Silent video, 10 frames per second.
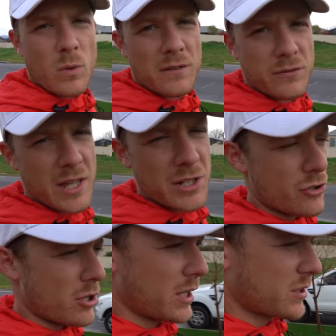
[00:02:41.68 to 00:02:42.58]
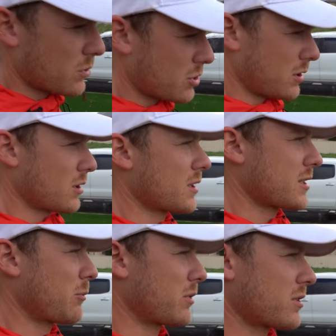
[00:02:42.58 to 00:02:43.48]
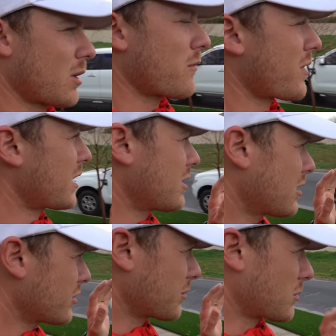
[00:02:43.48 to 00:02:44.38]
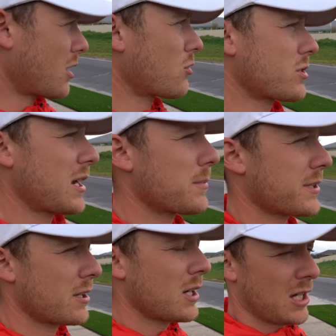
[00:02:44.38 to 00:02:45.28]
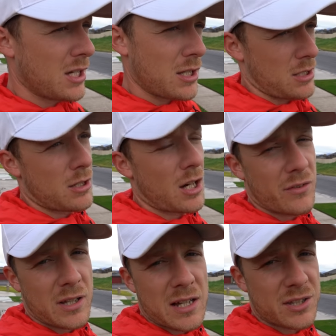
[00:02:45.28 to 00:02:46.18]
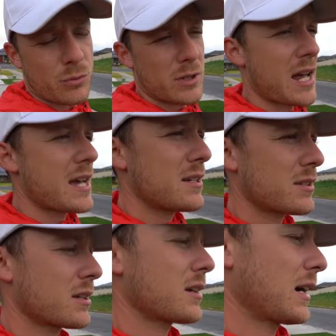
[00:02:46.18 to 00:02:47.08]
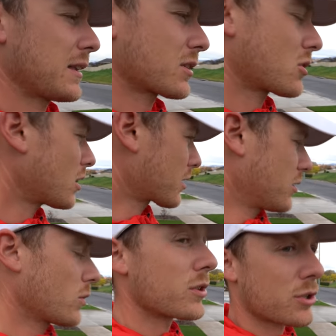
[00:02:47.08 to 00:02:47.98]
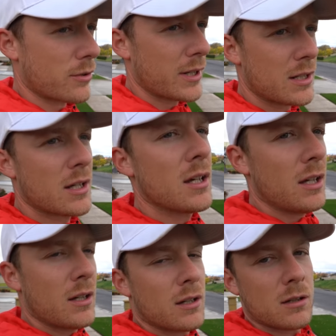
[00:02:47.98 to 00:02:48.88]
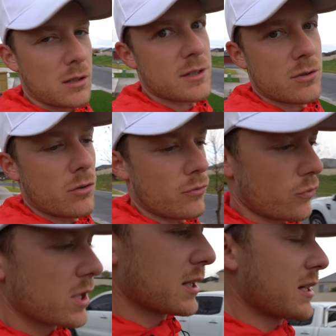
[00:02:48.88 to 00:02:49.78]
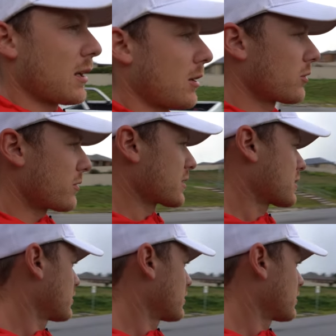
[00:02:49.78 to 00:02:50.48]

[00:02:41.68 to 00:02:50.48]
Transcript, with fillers: we're waiting for that to dry, I just want to show you guys something. So we've had some cold temps over the last three days and the kikuyu in the street has gone really yellow. Look at this.